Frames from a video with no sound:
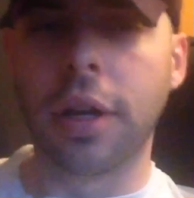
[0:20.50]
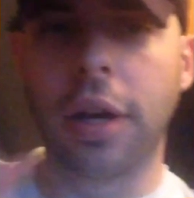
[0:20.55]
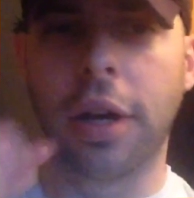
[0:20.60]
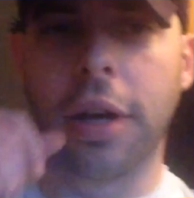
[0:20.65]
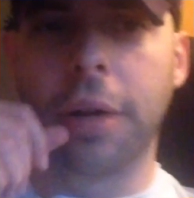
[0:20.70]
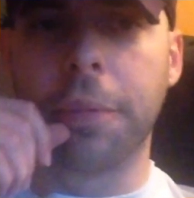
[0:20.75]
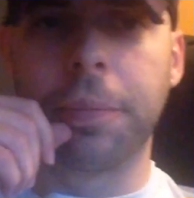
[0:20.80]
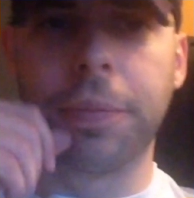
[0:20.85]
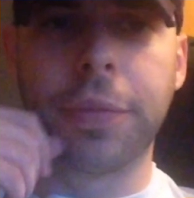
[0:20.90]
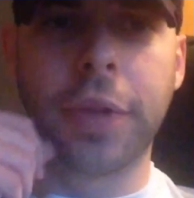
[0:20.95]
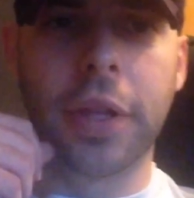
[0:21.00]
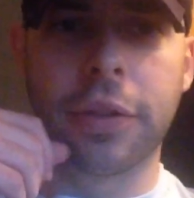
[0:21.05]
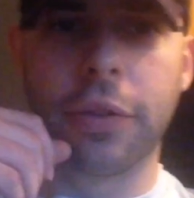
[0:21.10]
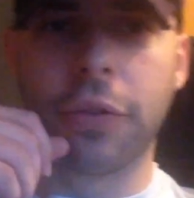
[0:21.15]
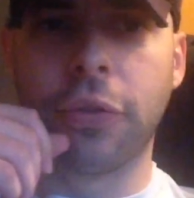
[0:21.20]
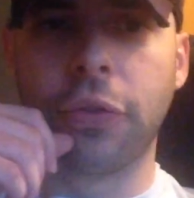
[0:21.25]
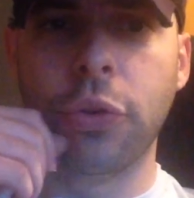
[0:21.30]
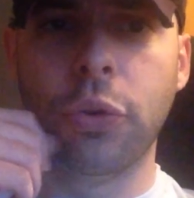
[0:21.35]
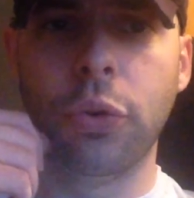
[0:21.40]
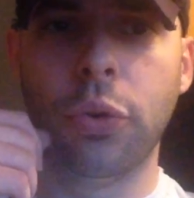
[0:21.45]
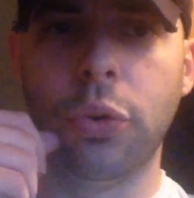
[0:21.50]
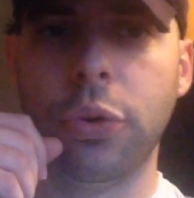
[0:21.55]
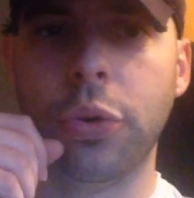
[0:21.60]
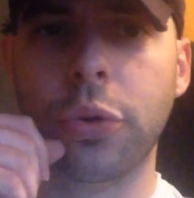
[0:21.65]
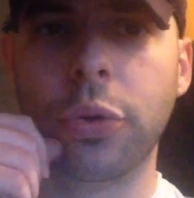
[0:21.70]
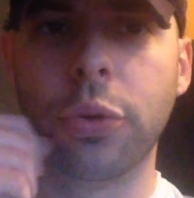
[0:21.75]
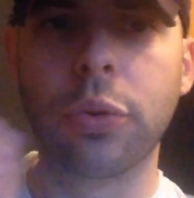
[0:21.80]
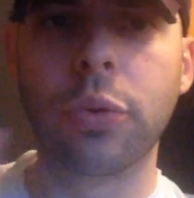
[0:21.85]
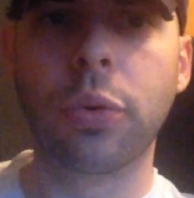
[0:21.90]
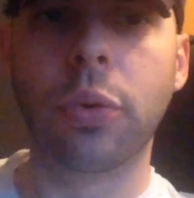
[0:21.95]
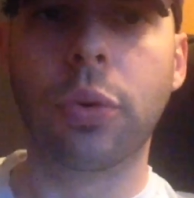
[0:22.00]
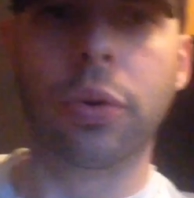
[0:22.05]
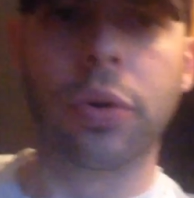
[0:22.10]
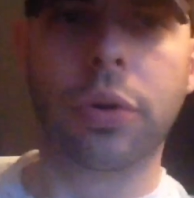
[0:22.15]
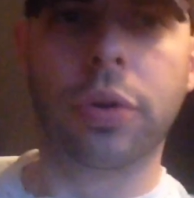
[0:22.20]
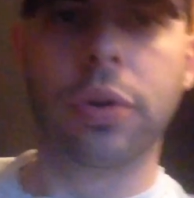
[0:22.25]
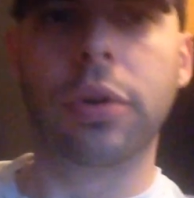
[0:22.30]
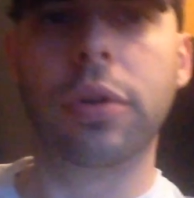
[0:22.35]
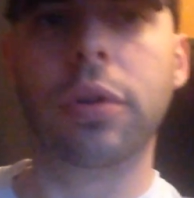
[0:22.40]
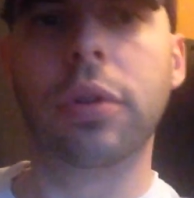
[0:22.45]
not the food
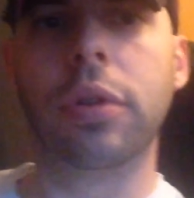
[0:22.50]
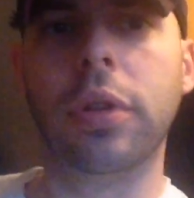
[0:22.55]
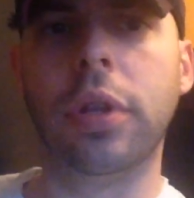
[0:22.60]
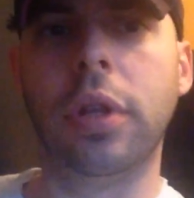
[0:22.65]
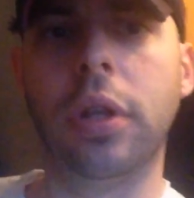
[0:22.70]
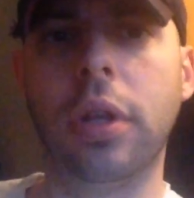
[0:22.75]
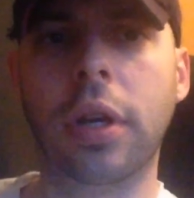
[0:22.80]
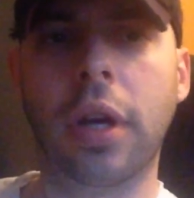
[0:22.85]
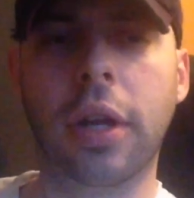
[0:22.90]
or the